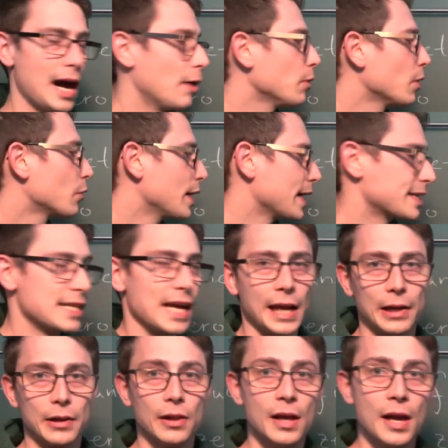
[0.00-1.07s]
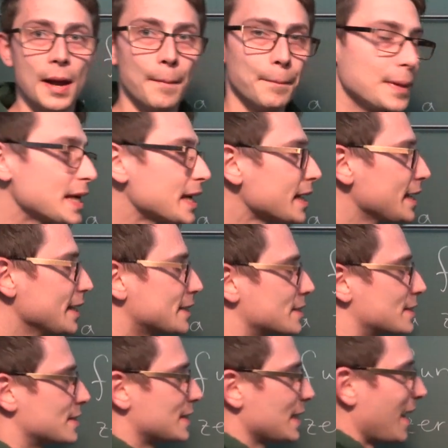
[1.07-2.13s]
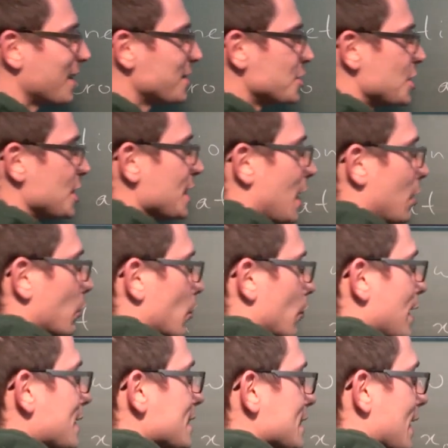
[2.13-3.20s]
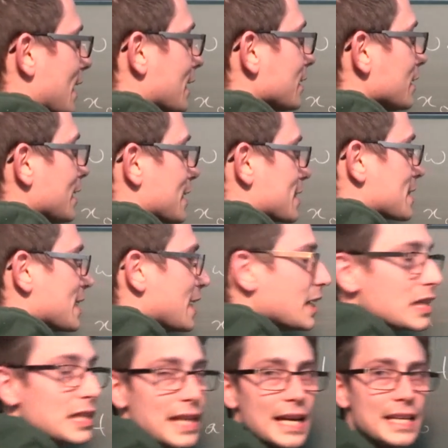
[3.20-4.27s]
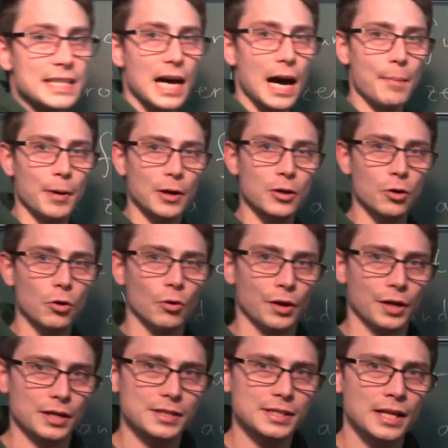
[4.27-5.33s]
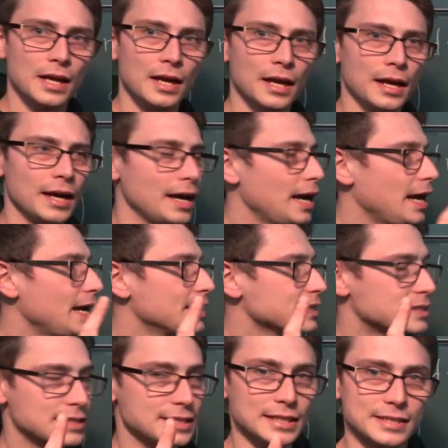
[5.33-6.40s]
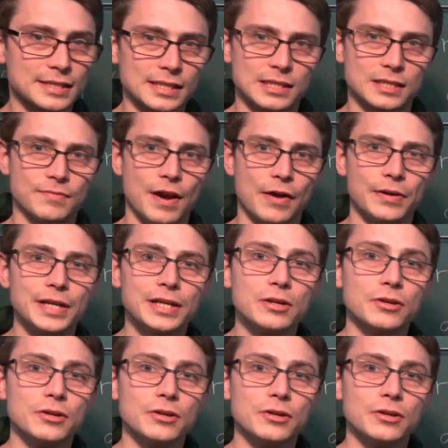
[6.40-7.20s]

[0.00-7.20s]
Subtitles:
our rectangle, meaning it's touching our rectangle exactly at the upper corners. And this is very